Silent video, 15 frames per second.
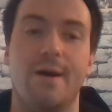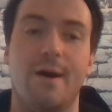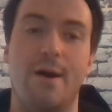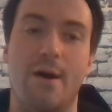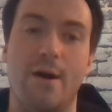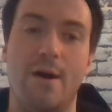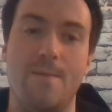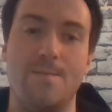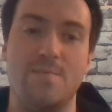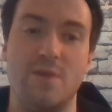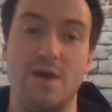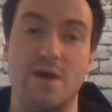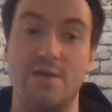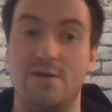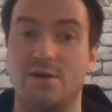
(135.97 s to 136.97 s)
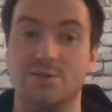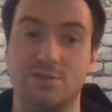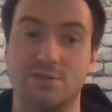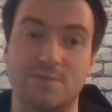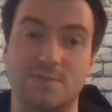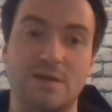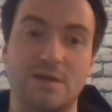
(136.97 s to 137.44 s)
And then also,
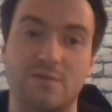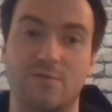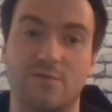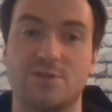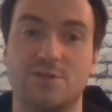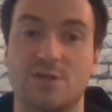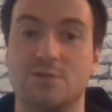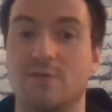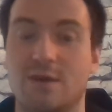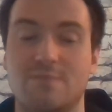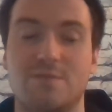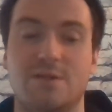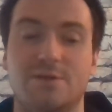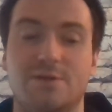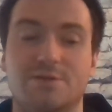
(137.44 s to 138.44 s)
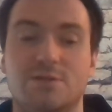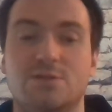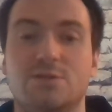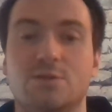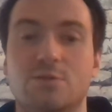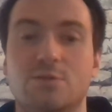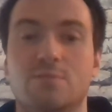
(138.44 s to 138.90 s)
speaking of which, I do like Middleton
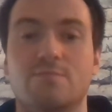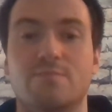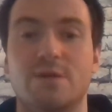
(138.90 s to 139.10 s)
too.